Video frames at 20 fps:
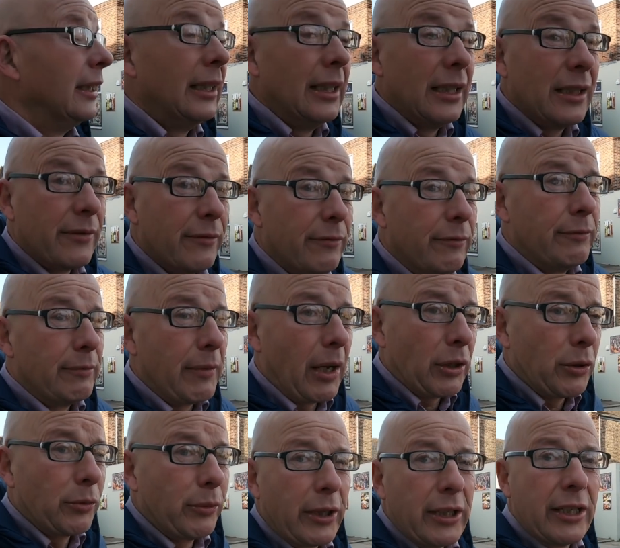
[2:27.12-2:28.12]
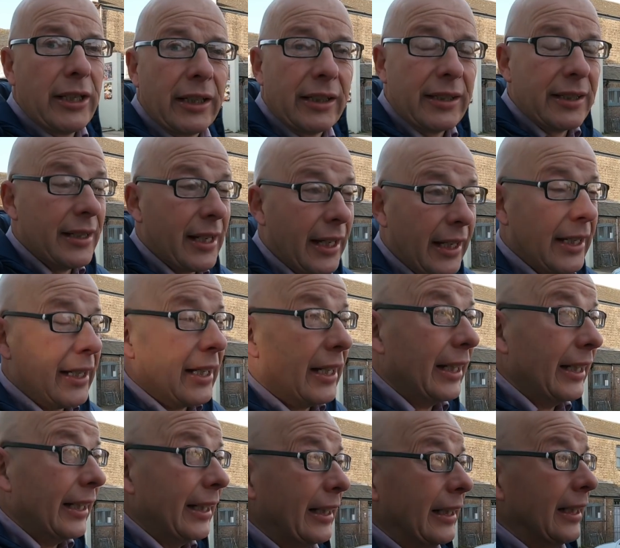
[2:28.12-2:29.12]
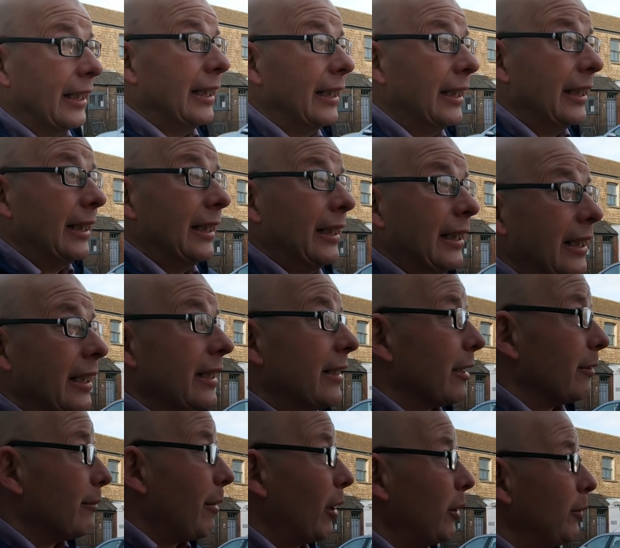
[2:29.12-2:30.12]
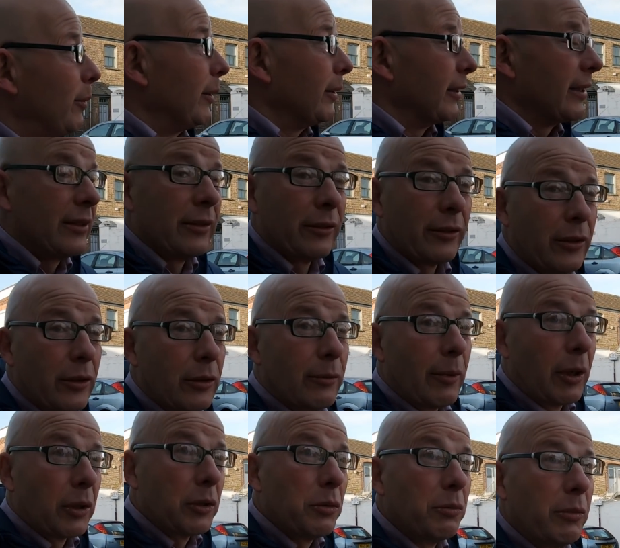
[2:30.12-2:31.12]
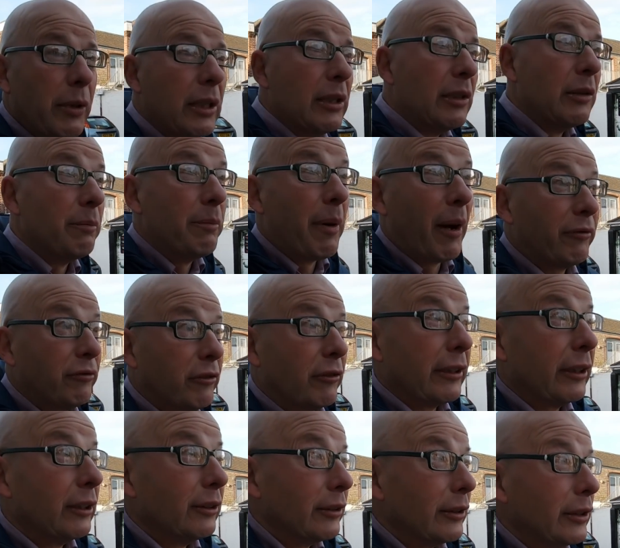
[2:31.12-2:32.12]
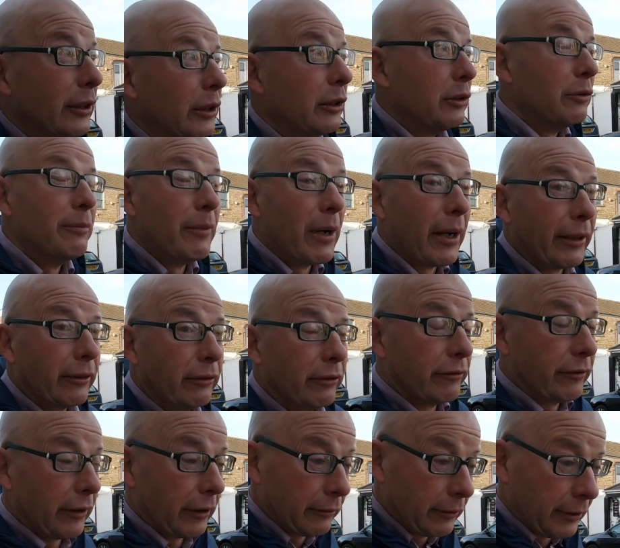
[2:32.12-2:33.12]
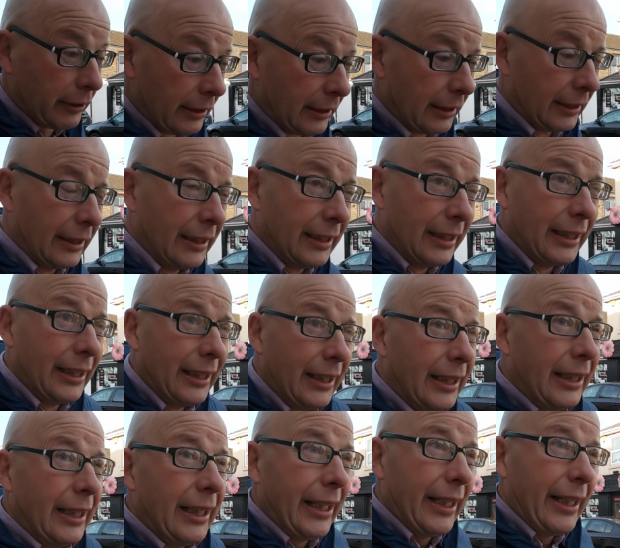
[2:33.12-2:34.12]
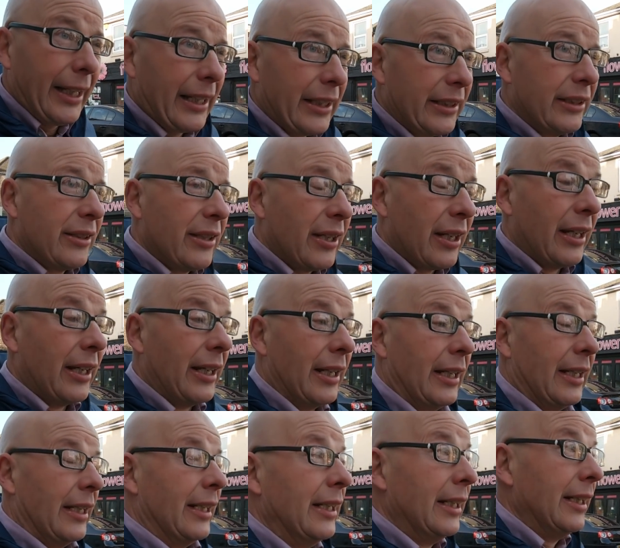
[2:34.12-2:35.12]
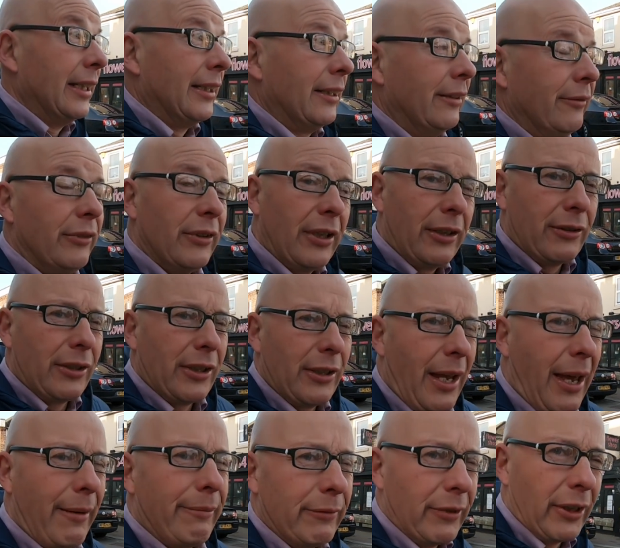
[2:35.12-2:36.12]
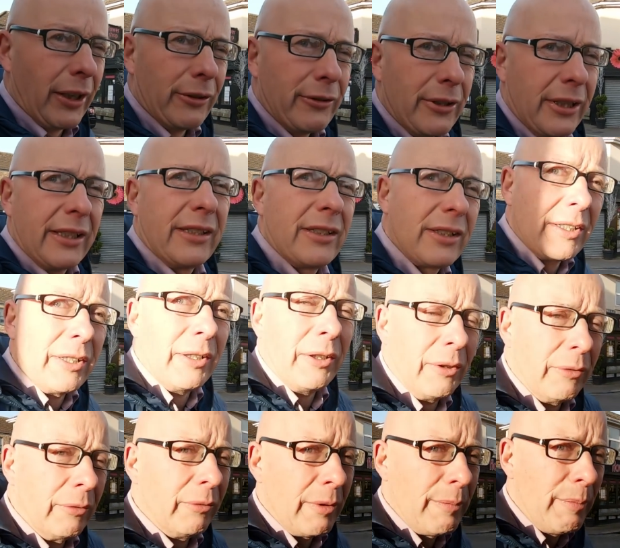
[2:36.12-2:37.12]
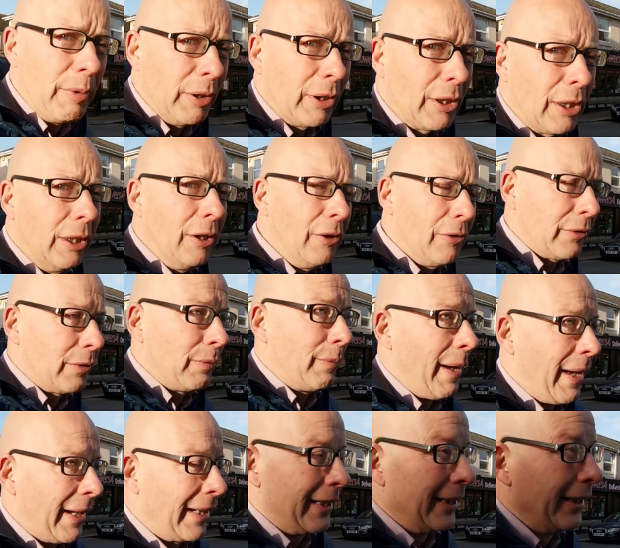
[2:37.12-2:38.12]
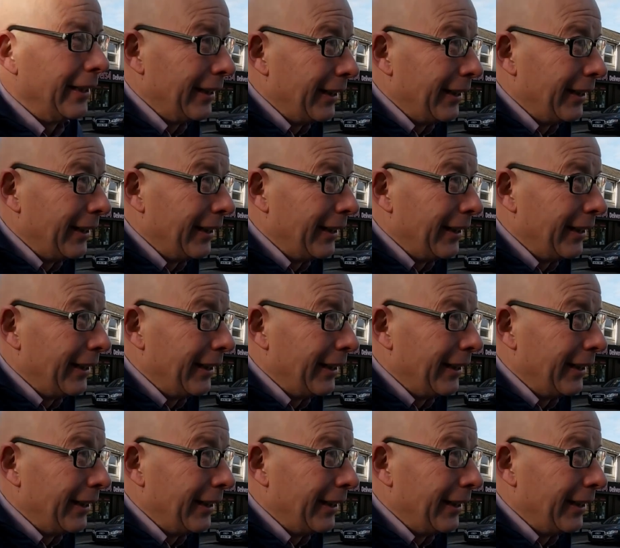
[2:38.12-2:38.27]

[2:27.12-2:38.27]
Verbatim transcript: It's much windier today, so I'm hoping there's not too much wind buffering on the old microphone. And for those that haven't noticed, we put the clocks back.